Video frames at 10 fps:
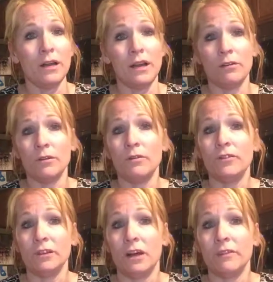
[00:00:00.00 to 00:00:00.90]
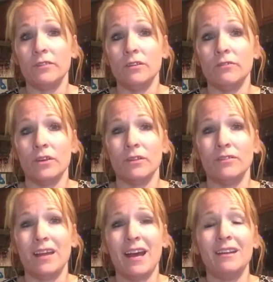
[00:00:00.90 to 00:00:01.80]
and I don't know if a lot of you have heard of
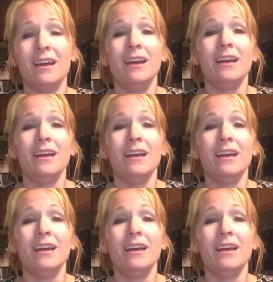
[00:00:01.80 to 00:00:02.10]
that.